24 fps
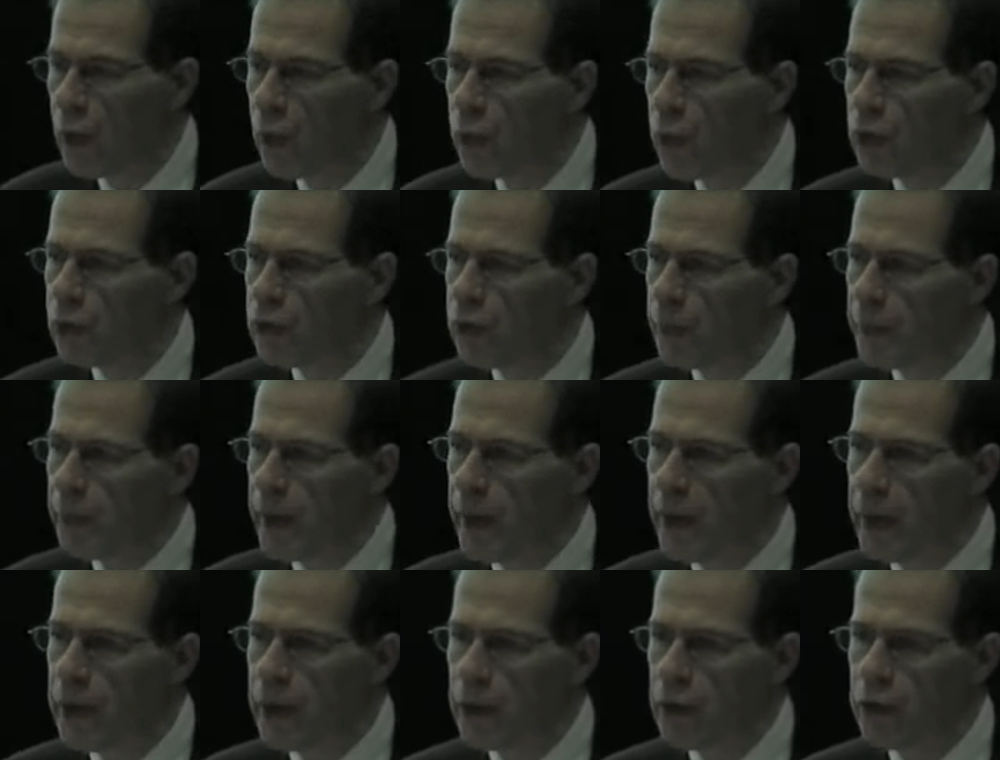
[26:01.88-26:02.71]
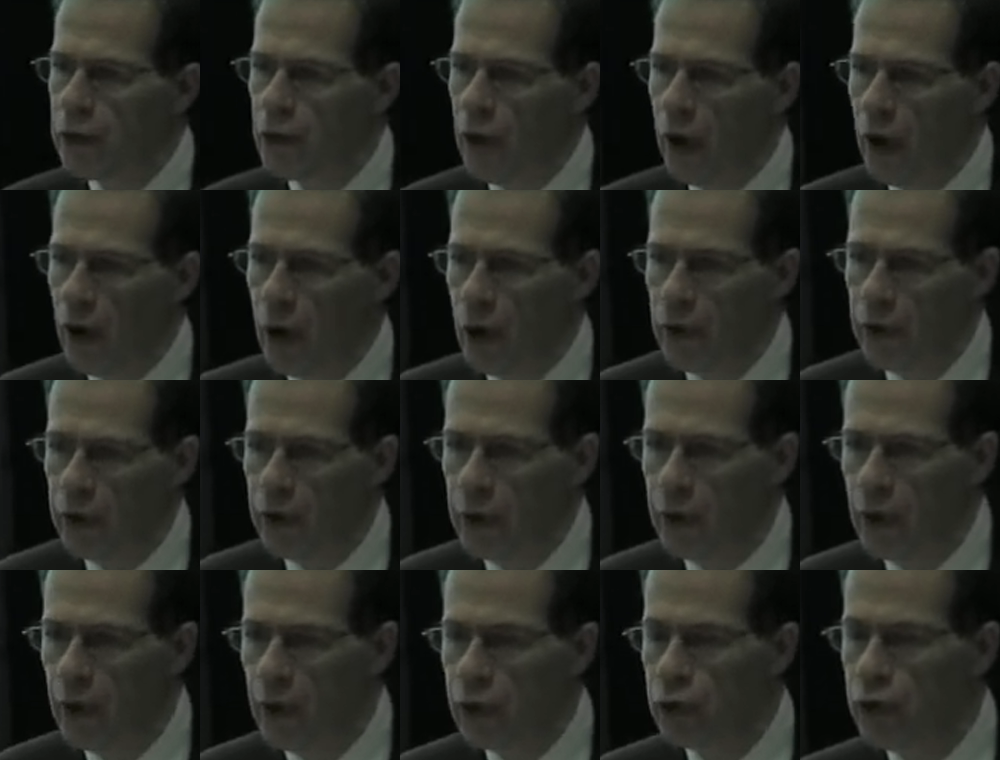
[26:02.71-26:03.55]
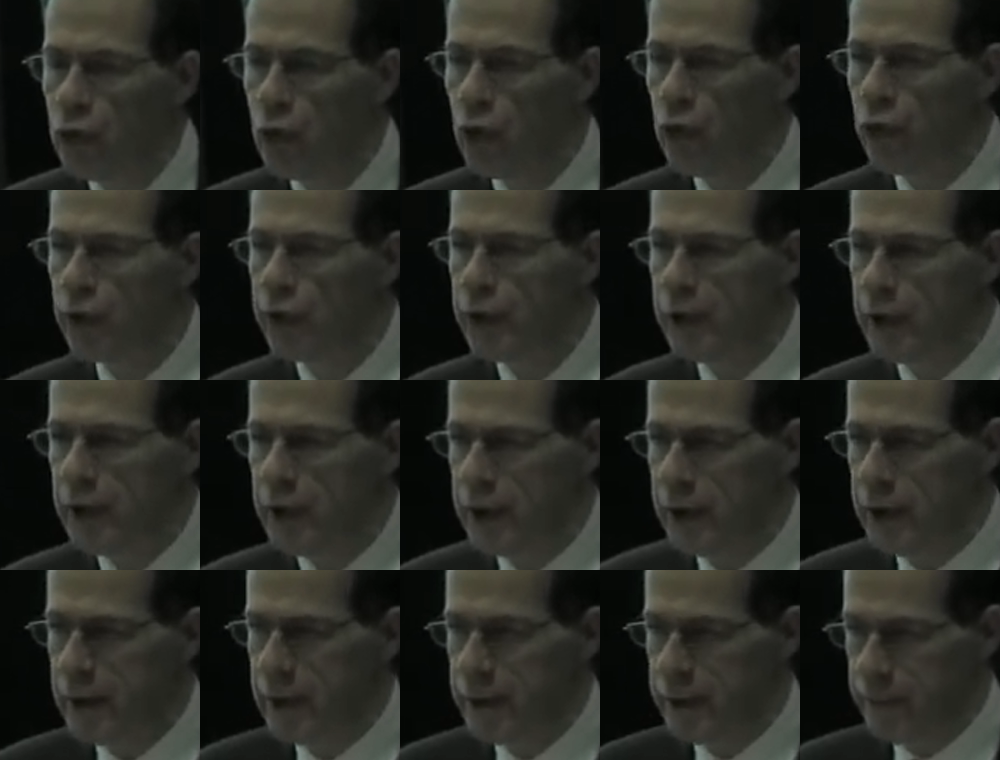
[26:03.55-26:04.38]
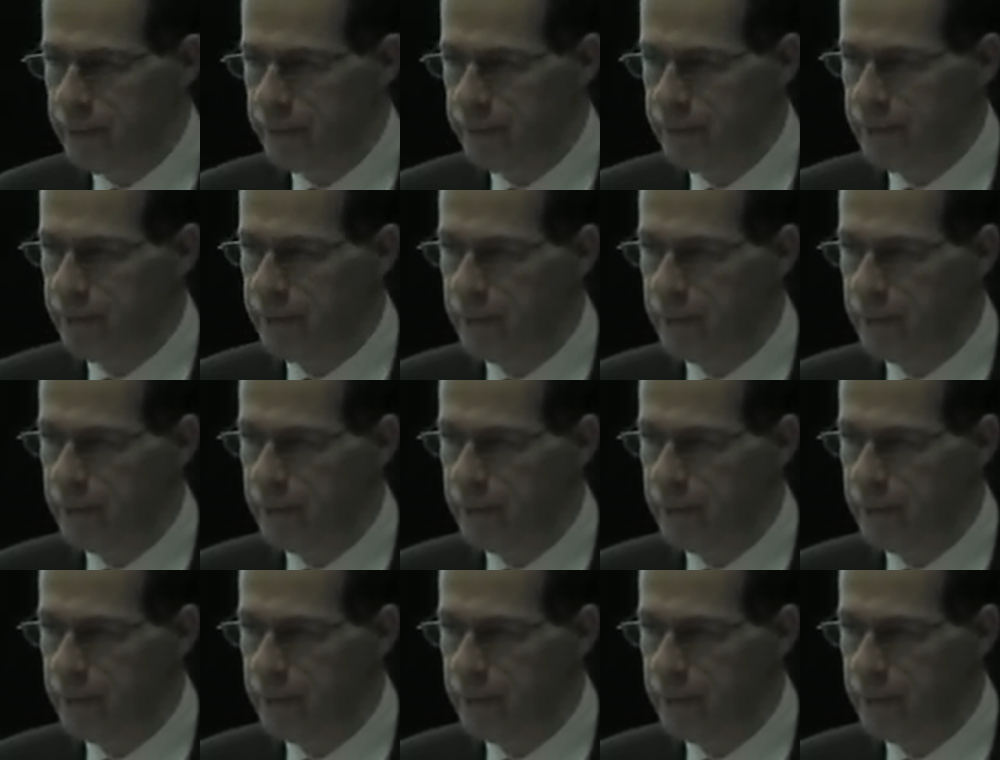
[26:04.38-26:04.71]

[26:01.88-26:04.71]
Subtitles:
will depend on your need,